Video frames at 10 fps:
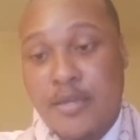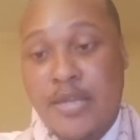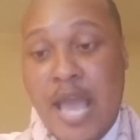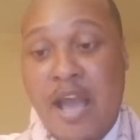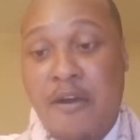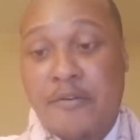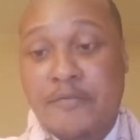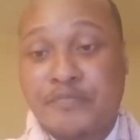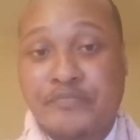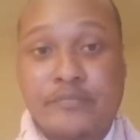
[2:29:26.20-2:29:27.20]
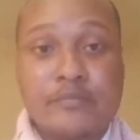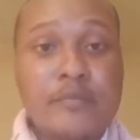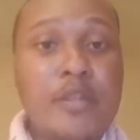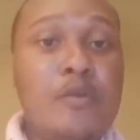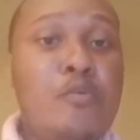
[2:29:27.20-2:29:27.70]
Now,
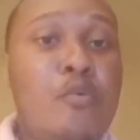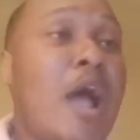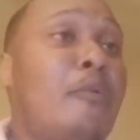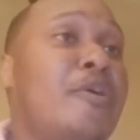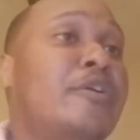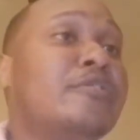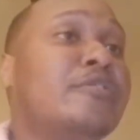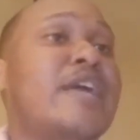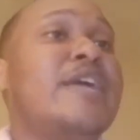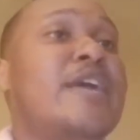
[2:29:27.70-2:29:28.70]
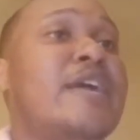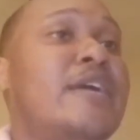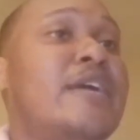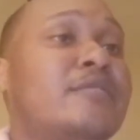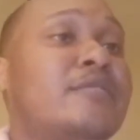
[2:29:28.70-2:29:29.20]
what I will say
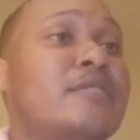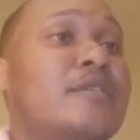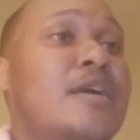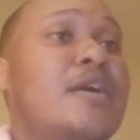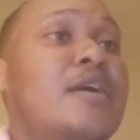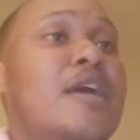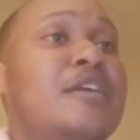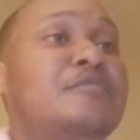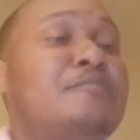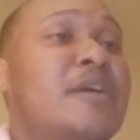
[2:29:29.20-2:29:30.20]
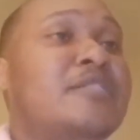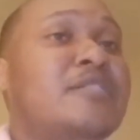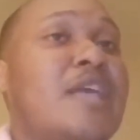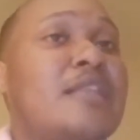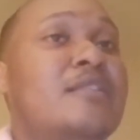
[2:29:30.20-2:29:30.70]
is, as much
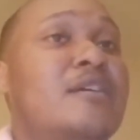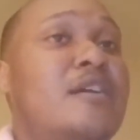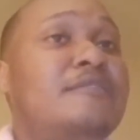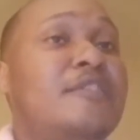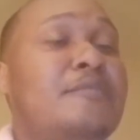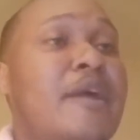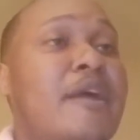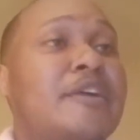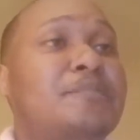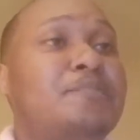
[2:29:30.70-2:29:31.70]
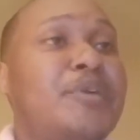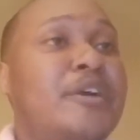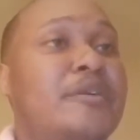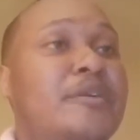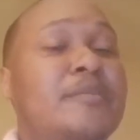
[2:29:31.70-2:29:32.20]
as I loved American
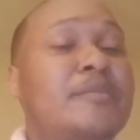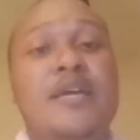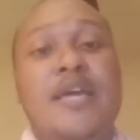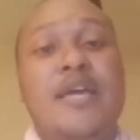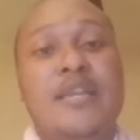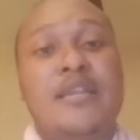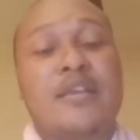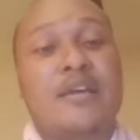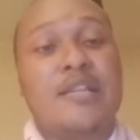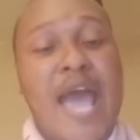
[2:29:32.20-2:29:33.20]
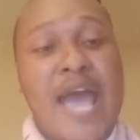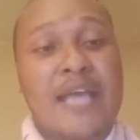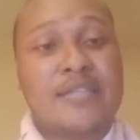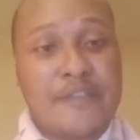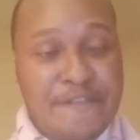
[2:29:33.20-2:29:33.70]
Pimp, and it's a
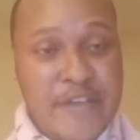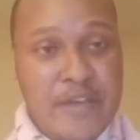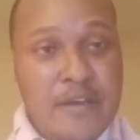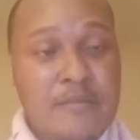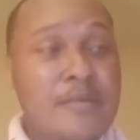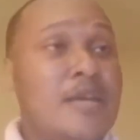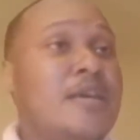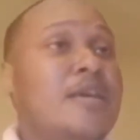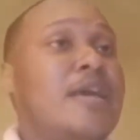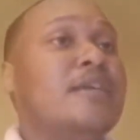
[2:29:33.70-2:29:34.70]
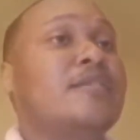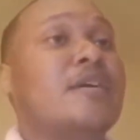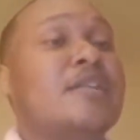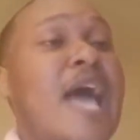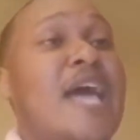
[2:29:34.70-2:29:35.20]
classic film, it's
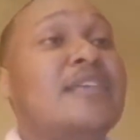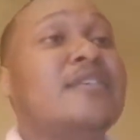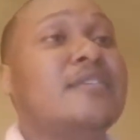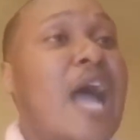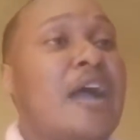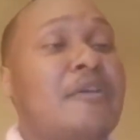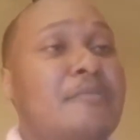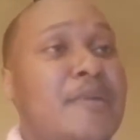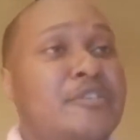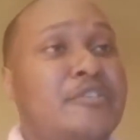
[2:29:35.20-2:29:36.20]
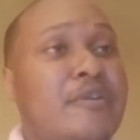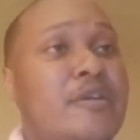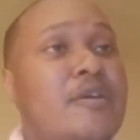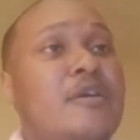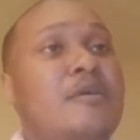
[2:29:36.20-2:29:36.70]
a classic
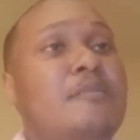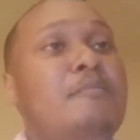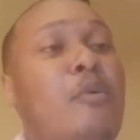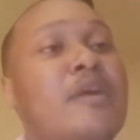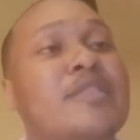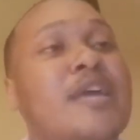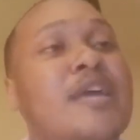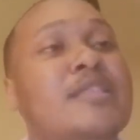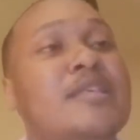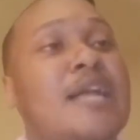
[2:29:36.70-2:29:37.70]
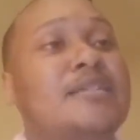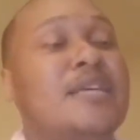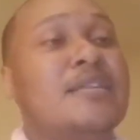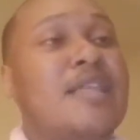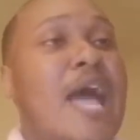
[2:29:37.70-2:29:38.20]
documentary. But one thing that I
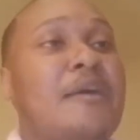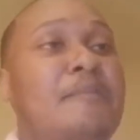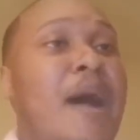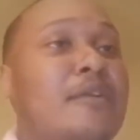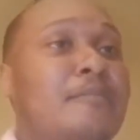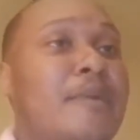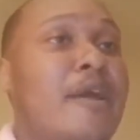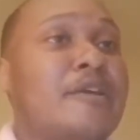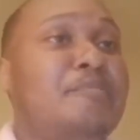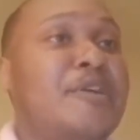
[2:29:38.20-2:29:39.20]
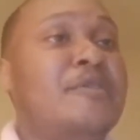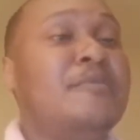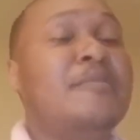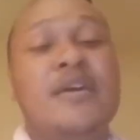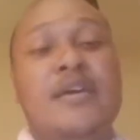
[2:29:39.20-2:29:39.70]
didn't like about American
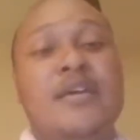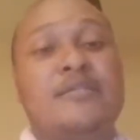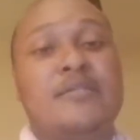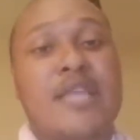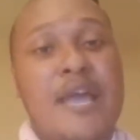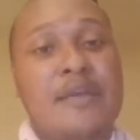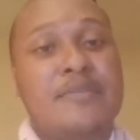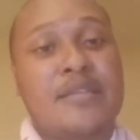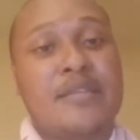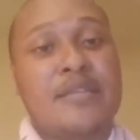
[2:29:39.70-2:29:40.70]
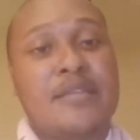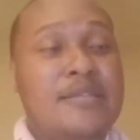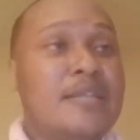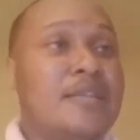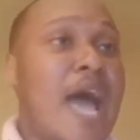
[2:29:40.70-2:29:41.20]
Pimp is the same thing that I
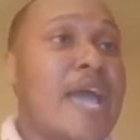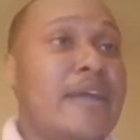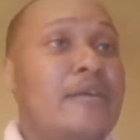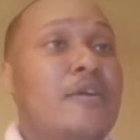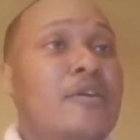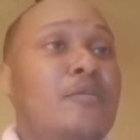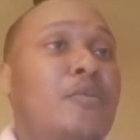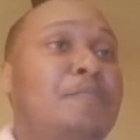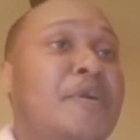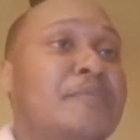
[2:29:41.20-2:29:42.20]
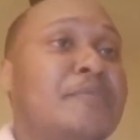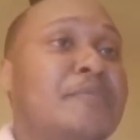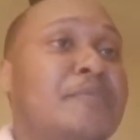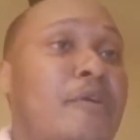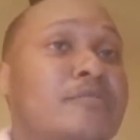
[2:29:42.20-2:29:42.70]
didn't like with Pimps
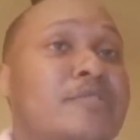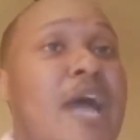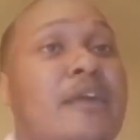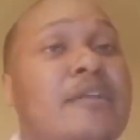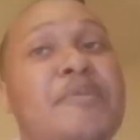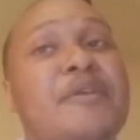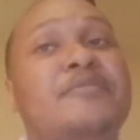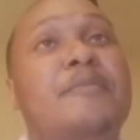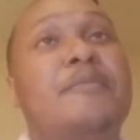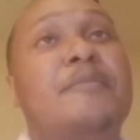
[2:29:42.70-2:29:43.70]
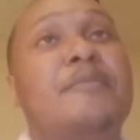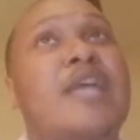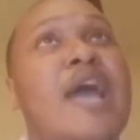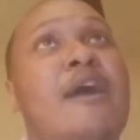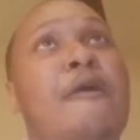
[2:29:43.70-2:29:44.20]
Up Hoes Down. Now, Pimps Up
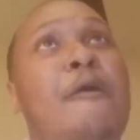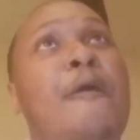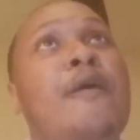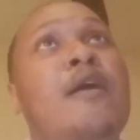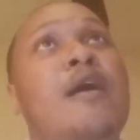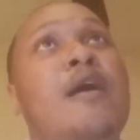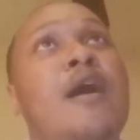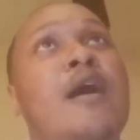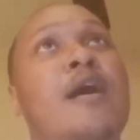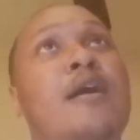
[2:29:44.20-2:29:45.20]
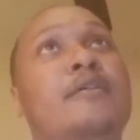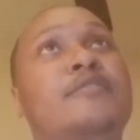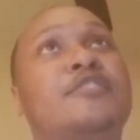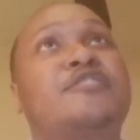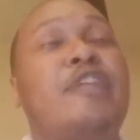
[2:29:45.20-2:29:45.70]
Hoes Down,
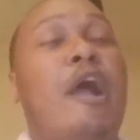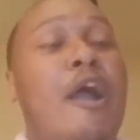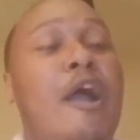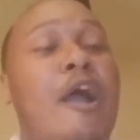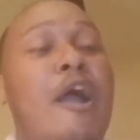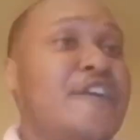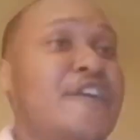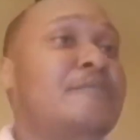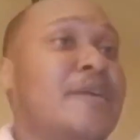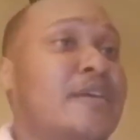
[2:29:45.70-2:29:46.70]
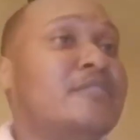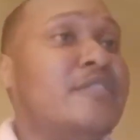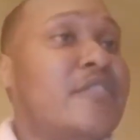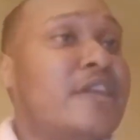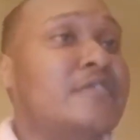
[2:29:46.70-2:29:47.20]
the star of the film
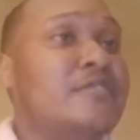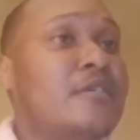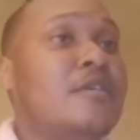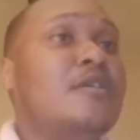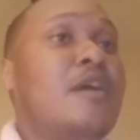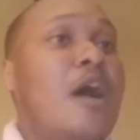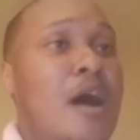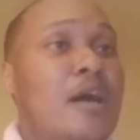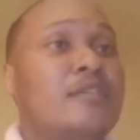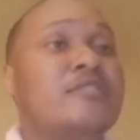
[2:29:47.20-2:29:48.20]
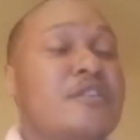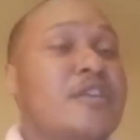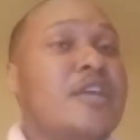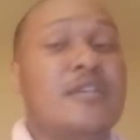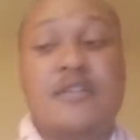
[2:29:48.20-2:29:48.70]
is Snitch.
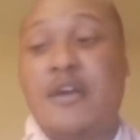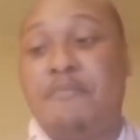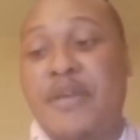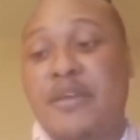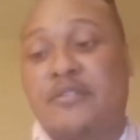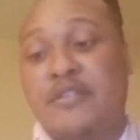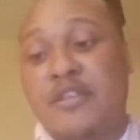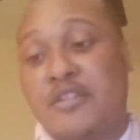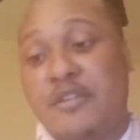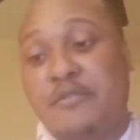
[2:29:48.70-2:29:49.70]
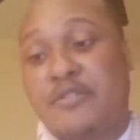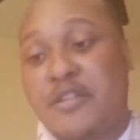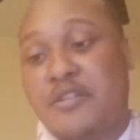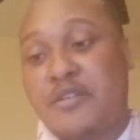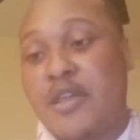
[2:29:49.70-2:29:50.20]
Snooki ended up being a snitch, and he was
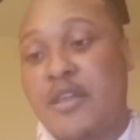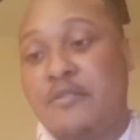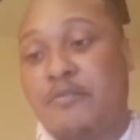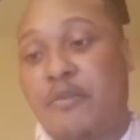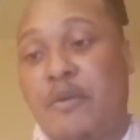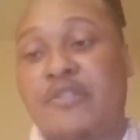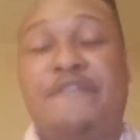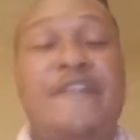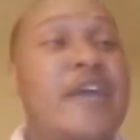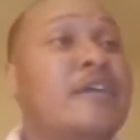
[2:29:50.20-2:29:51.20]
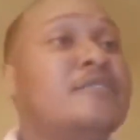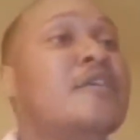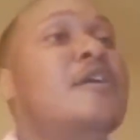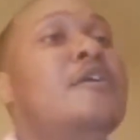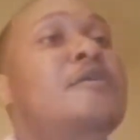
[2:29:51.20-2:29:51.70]
snitching in. He was working with the feds.
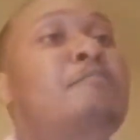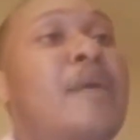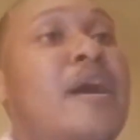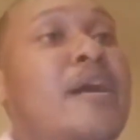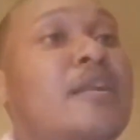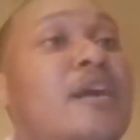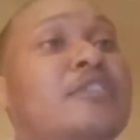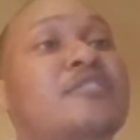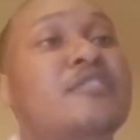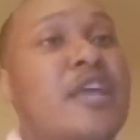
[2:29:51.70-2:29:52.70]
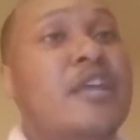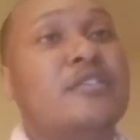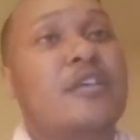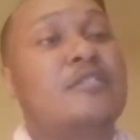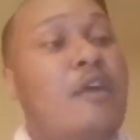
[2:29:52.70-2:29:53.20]
But a
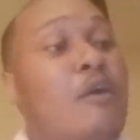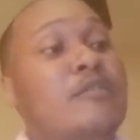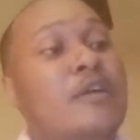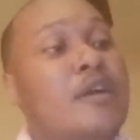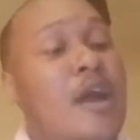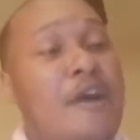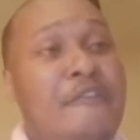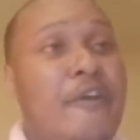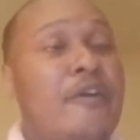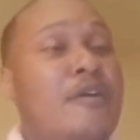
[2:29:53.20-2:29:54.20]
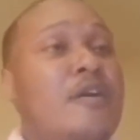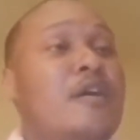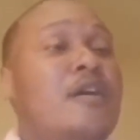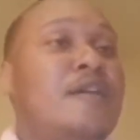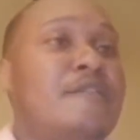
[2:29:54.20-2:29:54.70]
snitch is on the cover
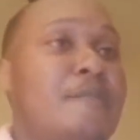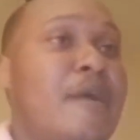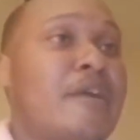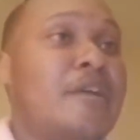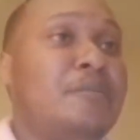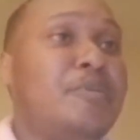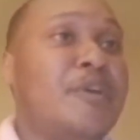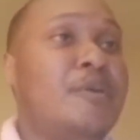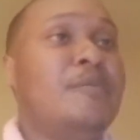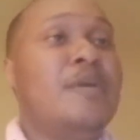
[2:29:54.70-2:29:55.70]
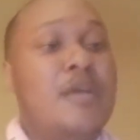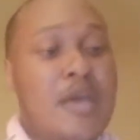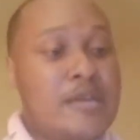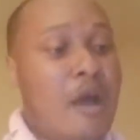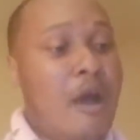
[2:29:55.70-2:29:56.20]
of American Pimp,
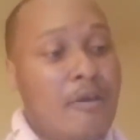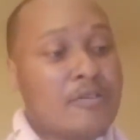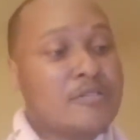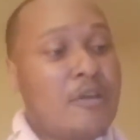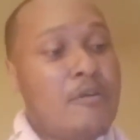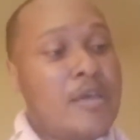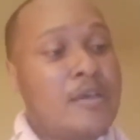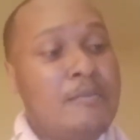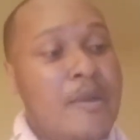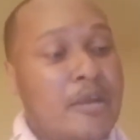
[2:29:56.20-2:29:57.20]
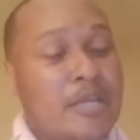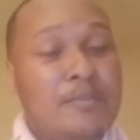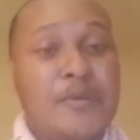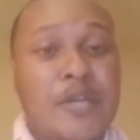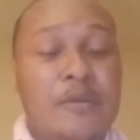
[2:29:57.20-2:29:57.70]
and also in
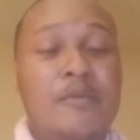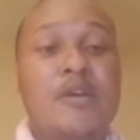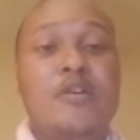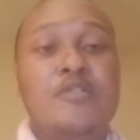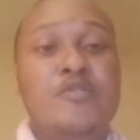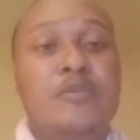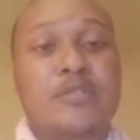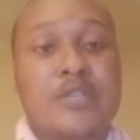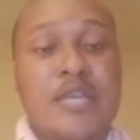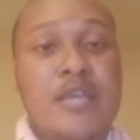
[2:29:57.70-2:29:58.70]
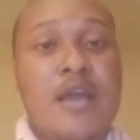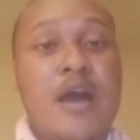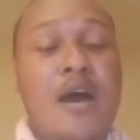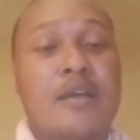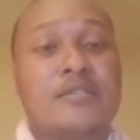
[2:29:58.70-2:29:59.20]
American Pimp, you will see
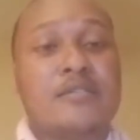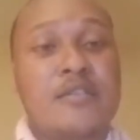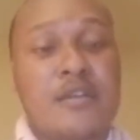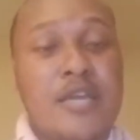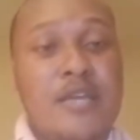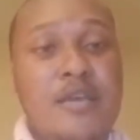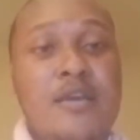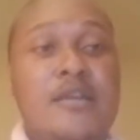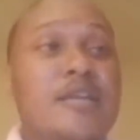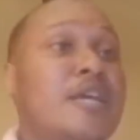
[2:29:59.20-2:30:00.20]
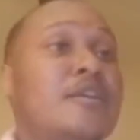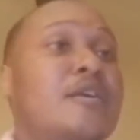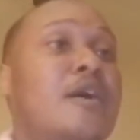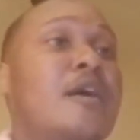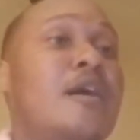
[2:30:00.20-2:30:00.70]
Snooki getting
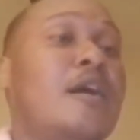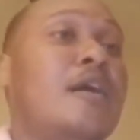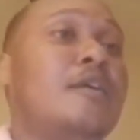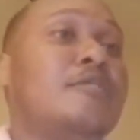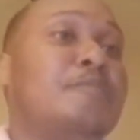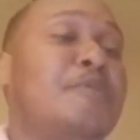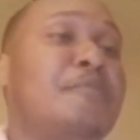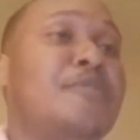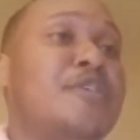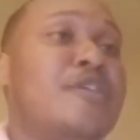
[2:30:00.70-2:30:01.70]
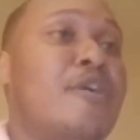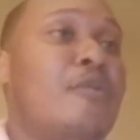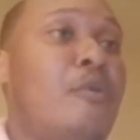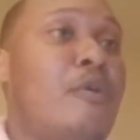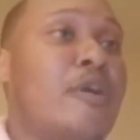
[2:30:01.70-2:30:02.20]
the Pimp of the Year
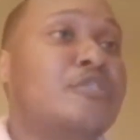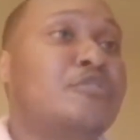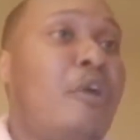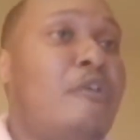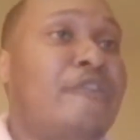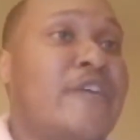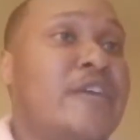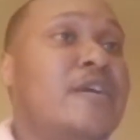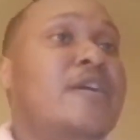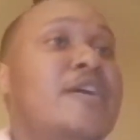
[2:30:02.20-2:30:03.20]
award trophy.